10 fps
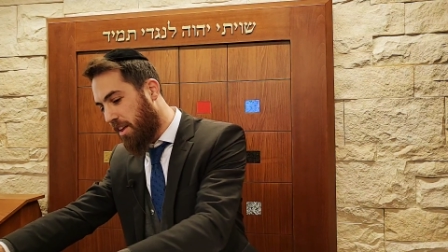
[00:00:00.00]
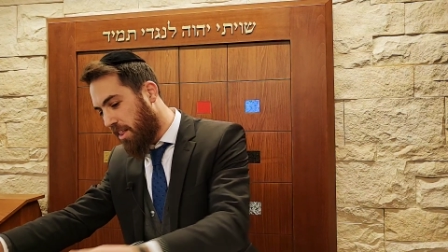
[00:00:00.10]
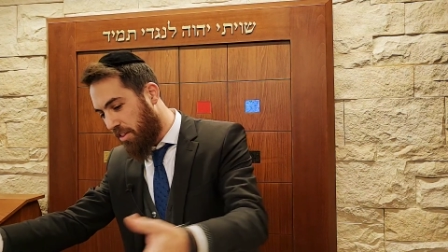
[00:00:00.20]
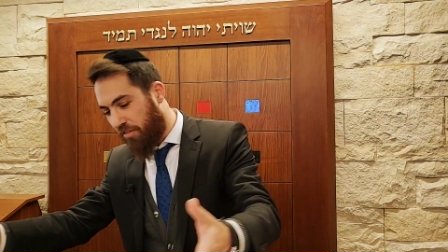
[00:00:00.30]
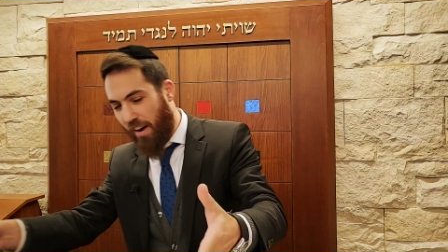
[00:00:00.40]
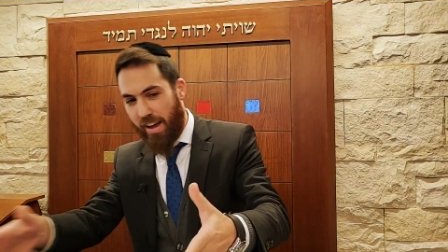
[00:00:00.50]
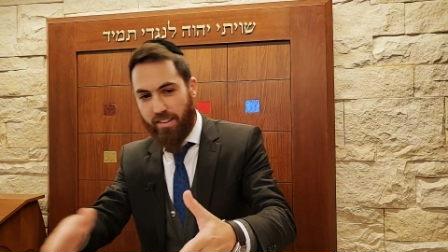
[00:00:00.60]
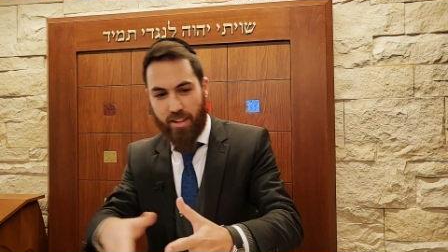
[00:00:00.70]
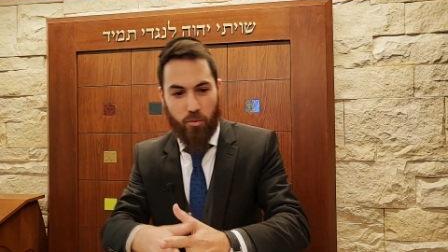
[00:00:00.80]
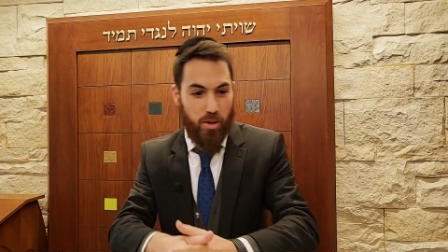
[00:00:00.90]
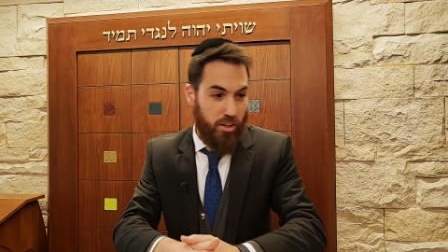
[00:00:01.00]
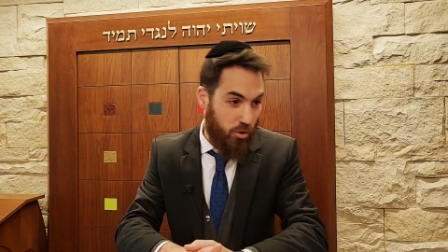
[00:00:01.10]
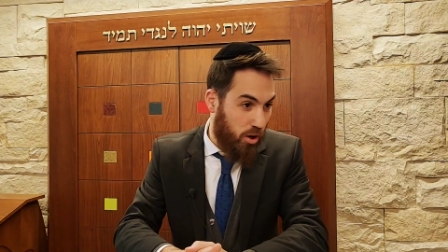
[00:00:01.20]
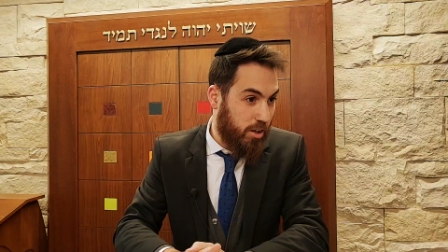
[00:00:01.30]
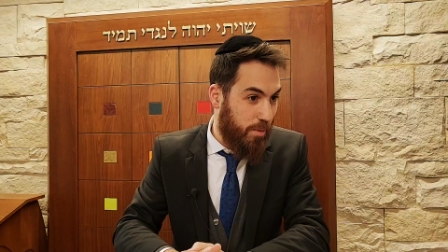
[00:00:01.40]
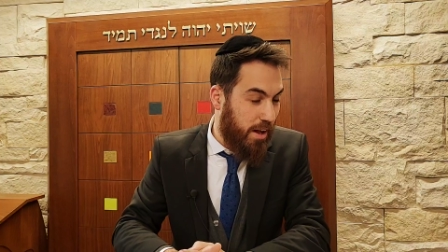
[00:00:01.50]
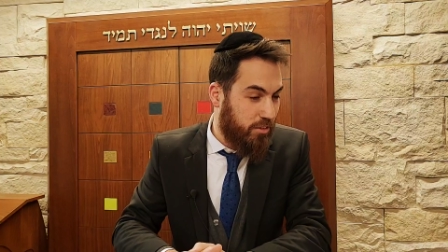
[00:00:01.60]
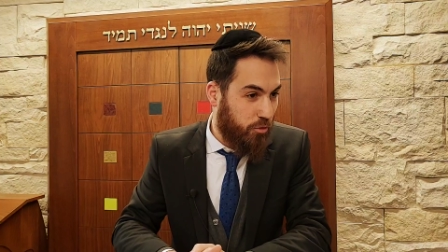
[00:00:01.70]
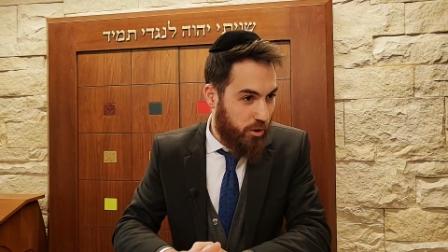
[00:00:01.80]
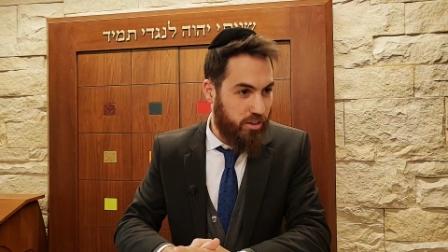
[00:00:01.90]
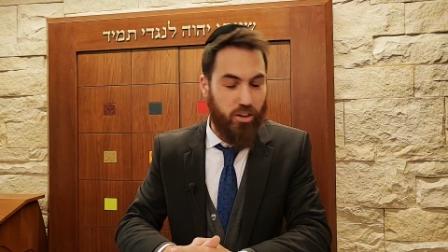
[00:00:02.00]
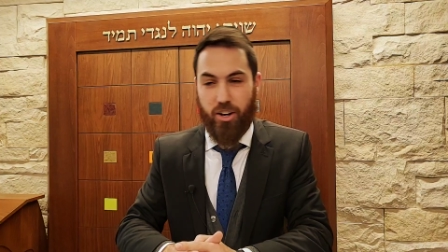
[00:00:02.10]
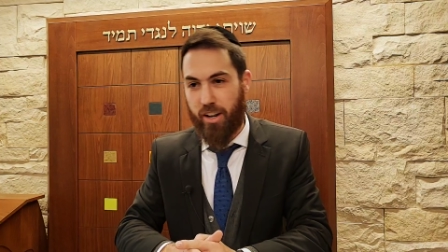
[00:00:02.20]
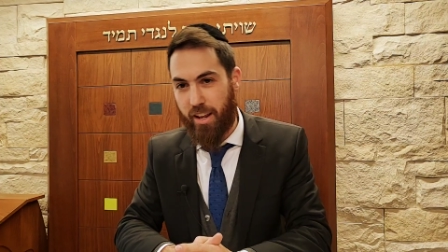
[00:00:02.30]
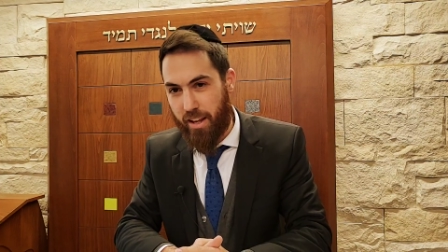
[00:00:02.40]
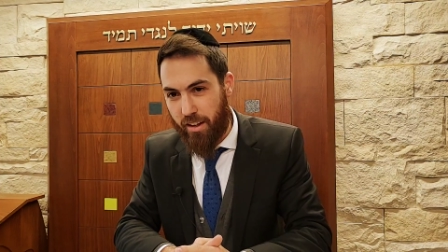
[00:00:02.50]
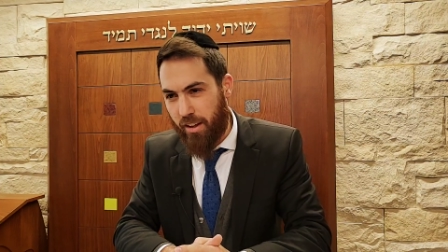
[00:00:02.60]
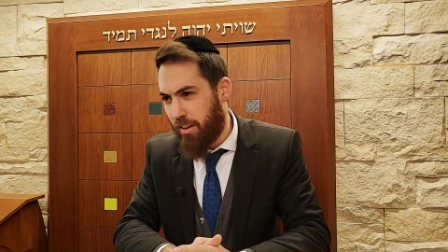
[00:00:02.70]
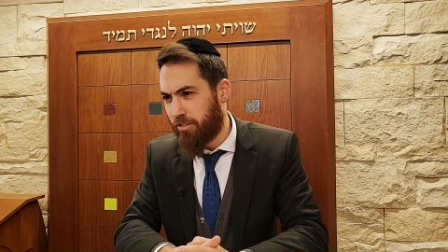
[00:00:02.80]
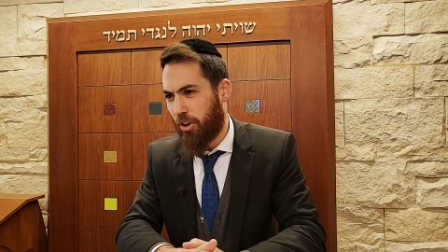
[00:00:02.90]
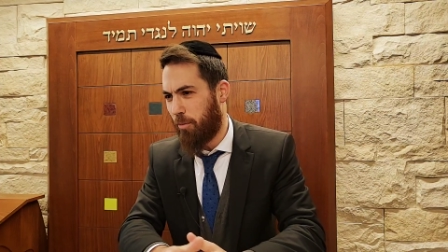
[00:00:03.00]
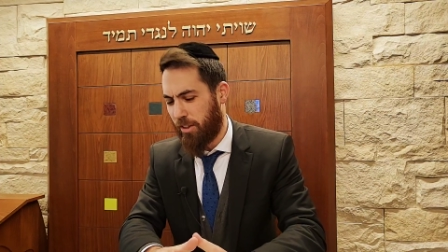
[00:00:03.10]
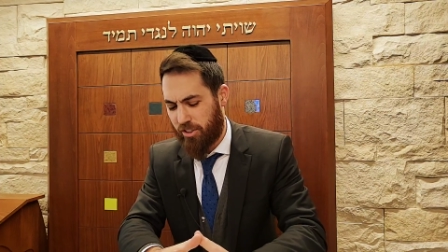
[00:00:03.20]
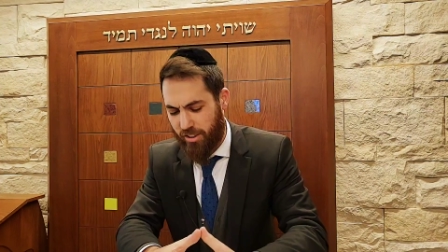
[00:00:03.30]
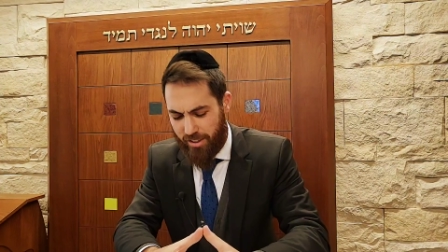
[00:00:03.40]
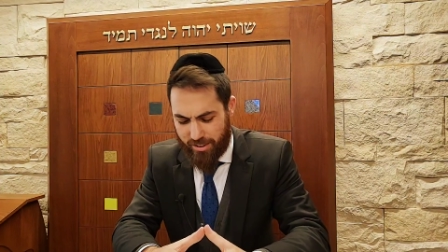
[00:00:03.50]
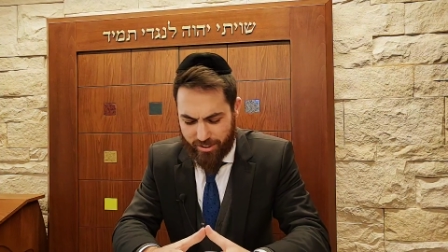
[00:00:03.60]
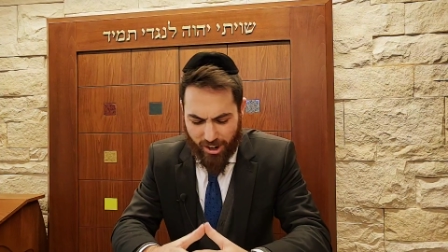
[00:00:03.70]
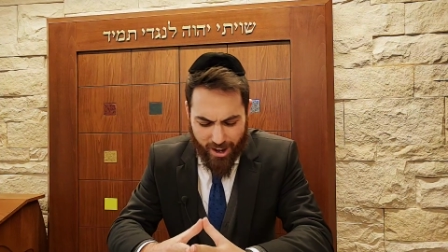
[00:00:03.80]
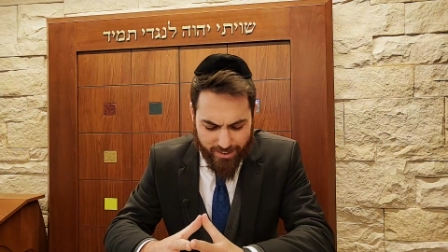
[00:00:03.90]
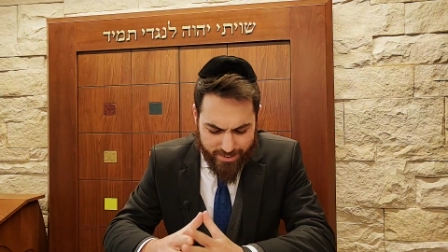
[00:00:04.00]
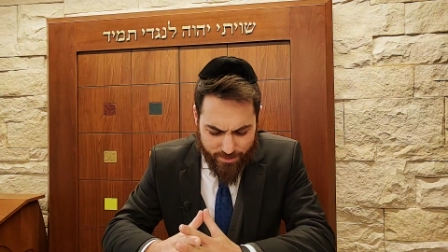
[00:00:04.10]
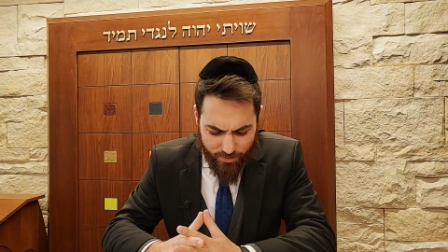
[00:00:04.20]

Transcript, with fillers: the fight that we could talk about for eternity, so much to discuss.